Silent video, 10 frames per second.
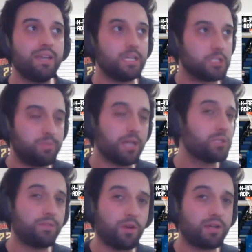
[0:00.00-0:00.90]

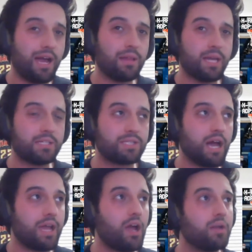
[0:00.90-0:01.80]
especially for a guy like
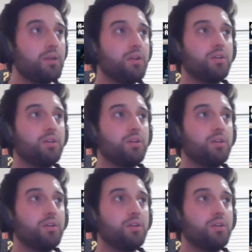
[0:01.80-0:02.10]
Zion,